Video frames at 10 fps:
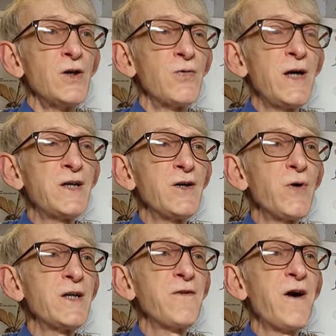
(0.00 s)
20,
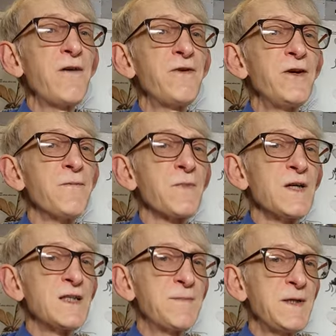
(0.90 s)
25
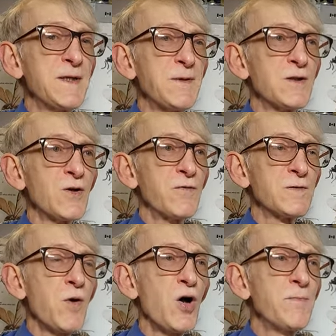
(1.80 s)
specimens of
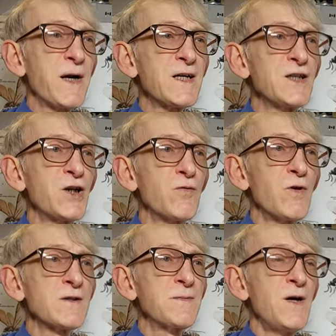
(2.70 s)
small parasitic
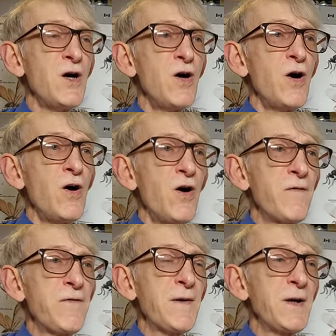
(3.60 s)
wasp of
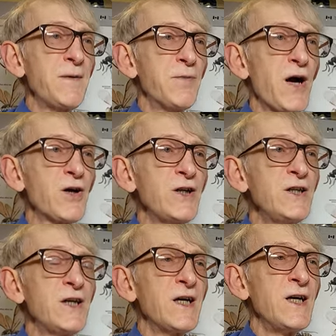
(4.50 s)
a family
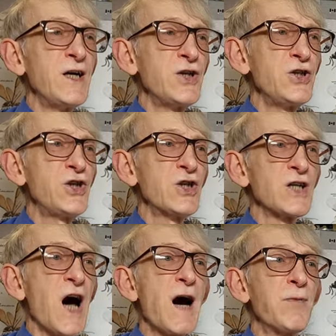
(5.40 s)
Braconidae. Genus
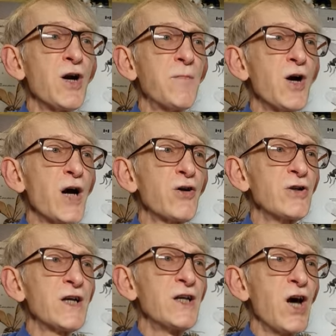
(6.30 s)

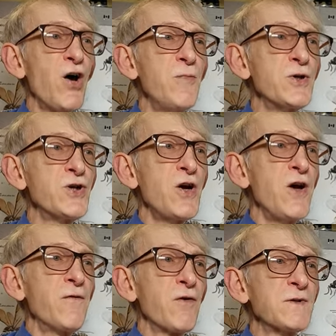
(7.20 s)
Habrobracon can emerge
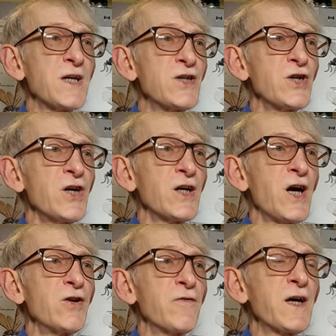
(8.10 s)
from such
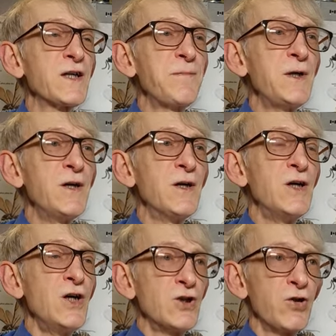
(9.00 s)
kind of
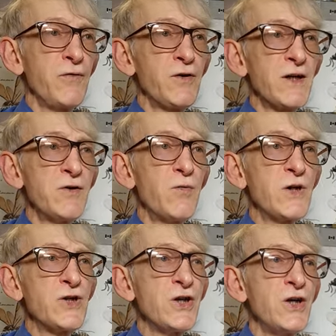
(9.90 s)
caterpillar. So if you can
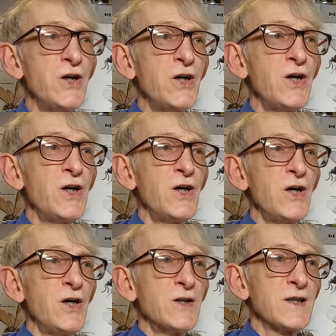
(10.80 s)
watch
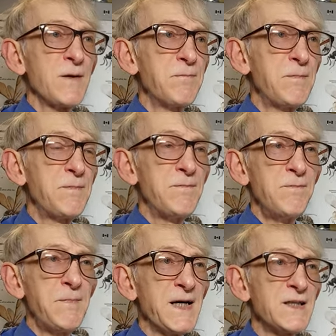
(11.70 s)
some
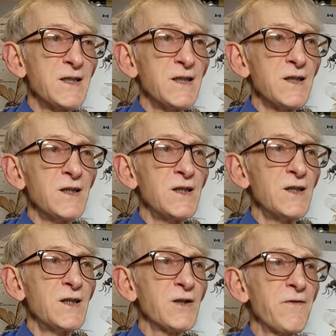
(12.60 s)
pests,
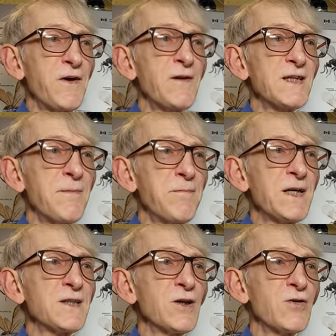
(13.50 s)
can find some
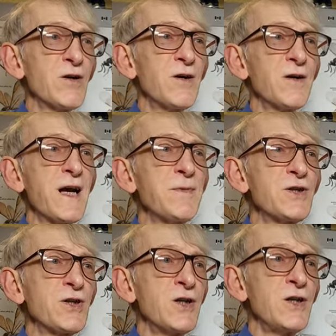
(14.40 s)
pests on
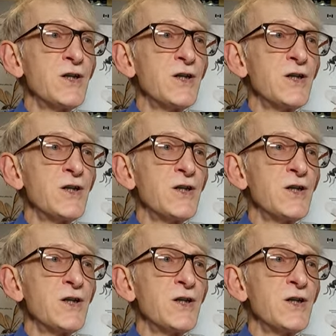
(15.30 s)
cabbage,